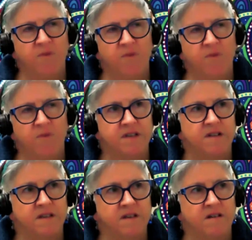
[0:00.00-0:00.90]
of the things I
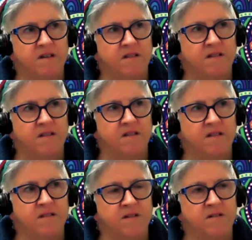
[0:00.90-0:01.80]
think
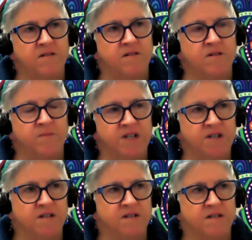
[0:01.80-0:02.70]
that you
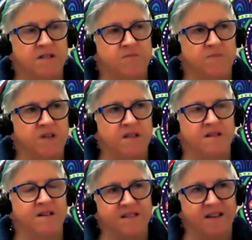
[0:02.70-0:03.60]
mentioned, Tim, in
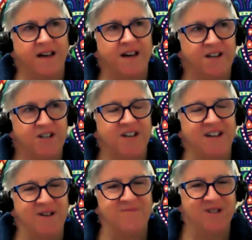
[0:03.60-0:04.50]
the H
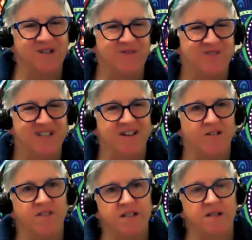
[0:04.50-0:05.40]
element of
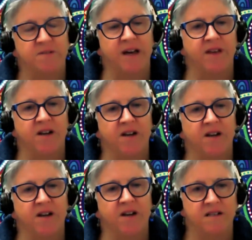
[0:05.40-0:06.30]
stealth is about that
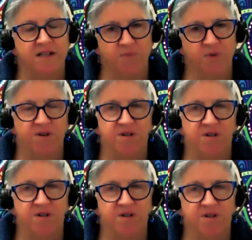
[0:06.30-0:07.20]
holistic approach.
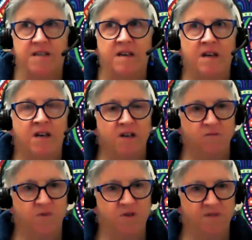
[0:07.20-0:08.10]
And I think
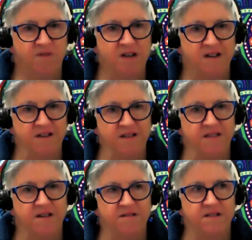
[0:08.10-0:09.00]
what you've highlighted
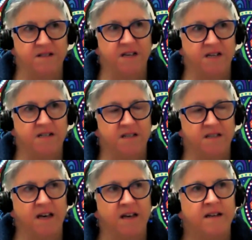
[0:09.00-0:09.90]
there is key to
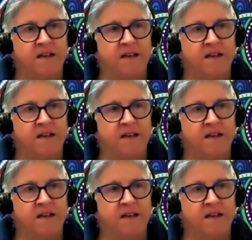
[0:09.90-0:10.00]
that.